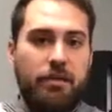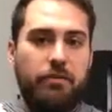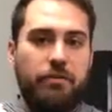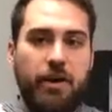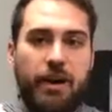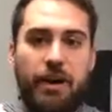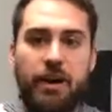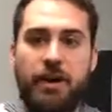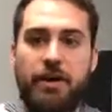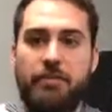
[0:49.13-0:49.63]

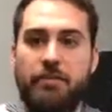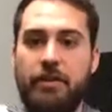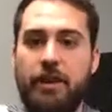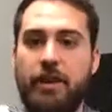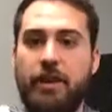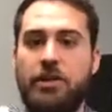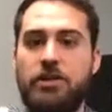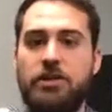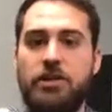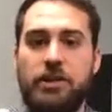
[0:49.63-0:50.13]
very,
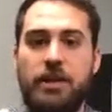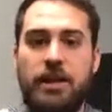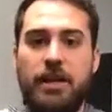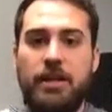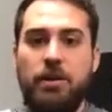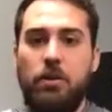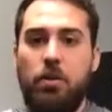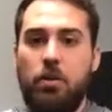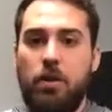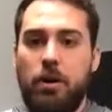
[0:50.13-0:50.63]
very
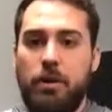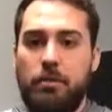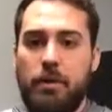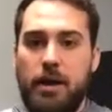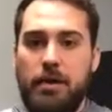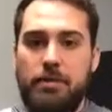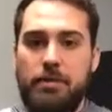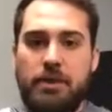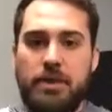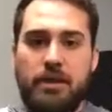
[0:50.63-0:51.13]
jerky, or it
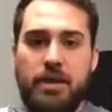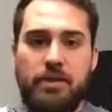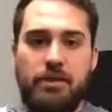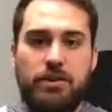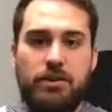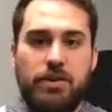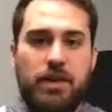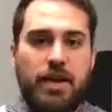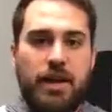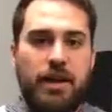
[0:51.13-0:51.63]
might be that they're
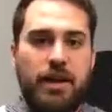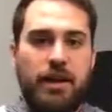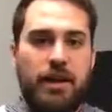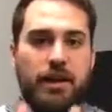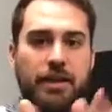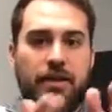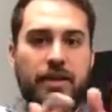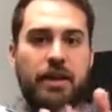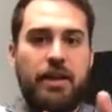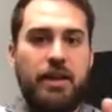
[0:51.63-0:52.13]

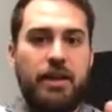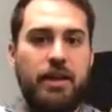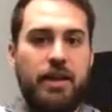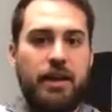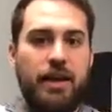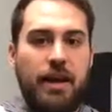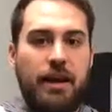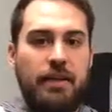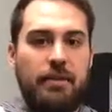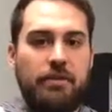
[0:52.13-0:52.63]
tracking and then it
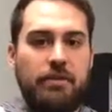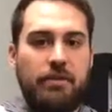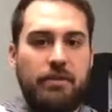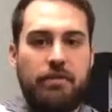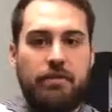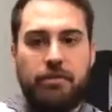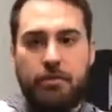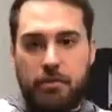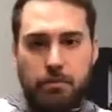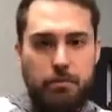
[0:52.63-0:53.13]
kind of
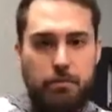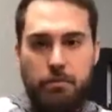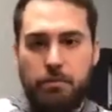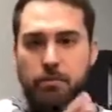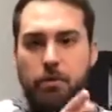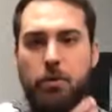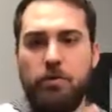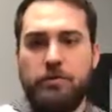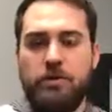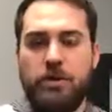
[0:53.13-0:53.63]

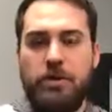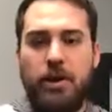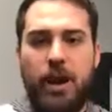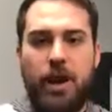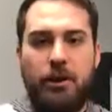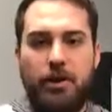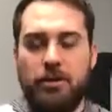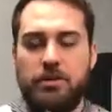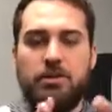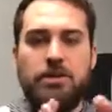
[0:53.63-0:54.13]
moves
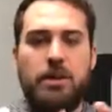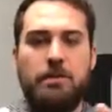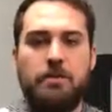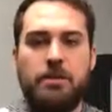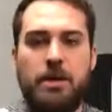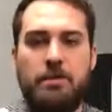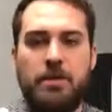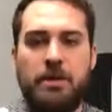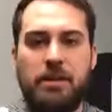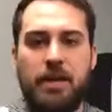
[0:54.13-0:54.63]
around and jumps
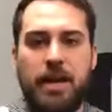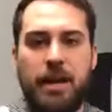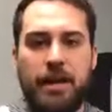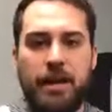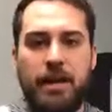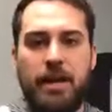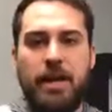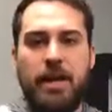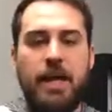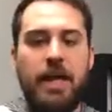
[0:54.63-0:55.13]
up a line.